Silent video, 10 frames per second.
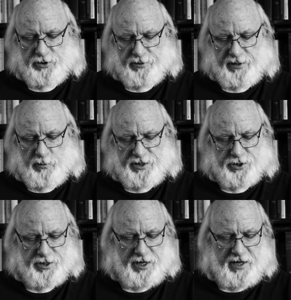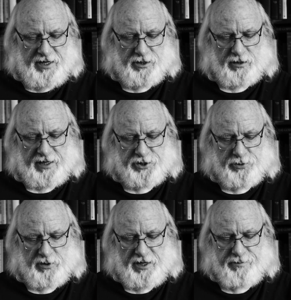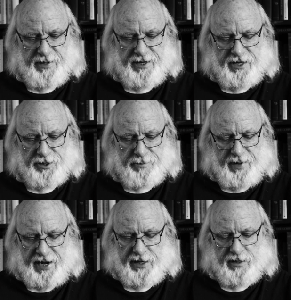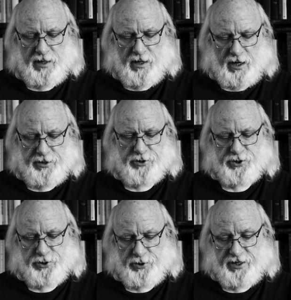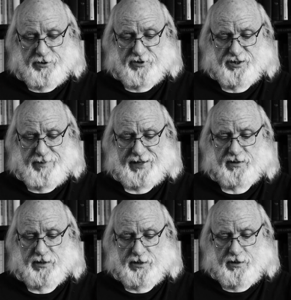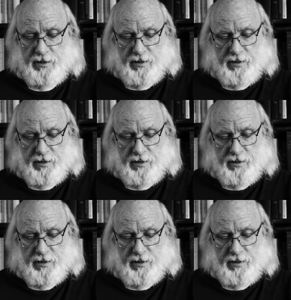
during which the intellectual had been in the main understood and respected,